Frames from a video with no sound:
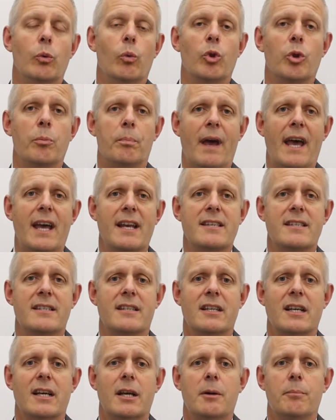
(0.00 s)
you all the
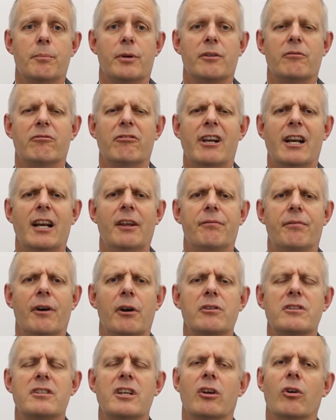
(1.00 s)
best, but really
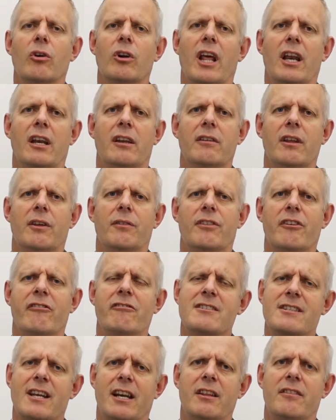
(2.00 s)
focusing on if there
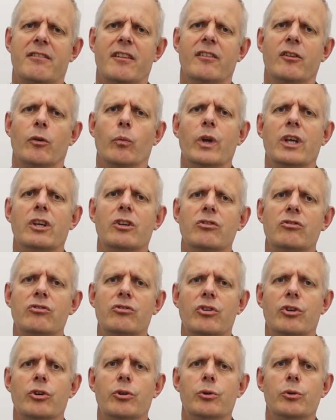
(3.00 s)
is anything that we could
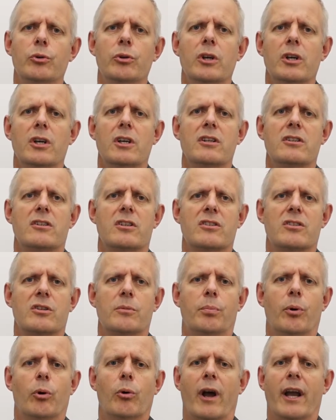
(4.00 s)
do to
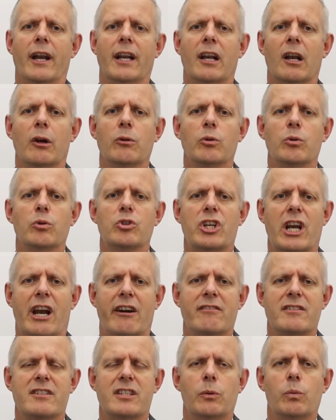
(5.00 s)
support any local
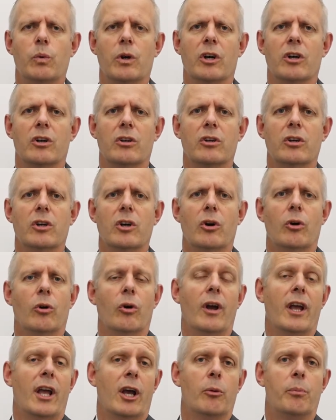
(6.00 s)
charity work
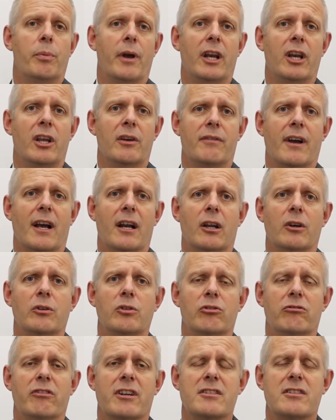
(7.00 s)
or help any of our
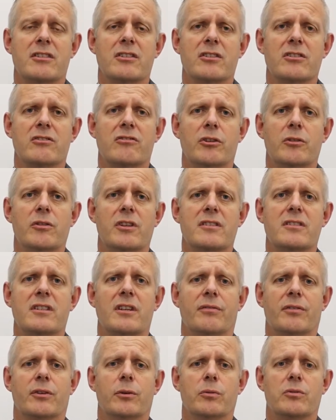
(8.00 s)
local residents through this
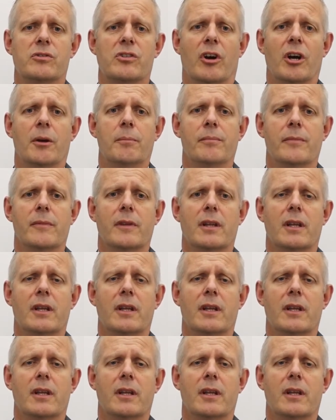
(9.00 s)
difficult time.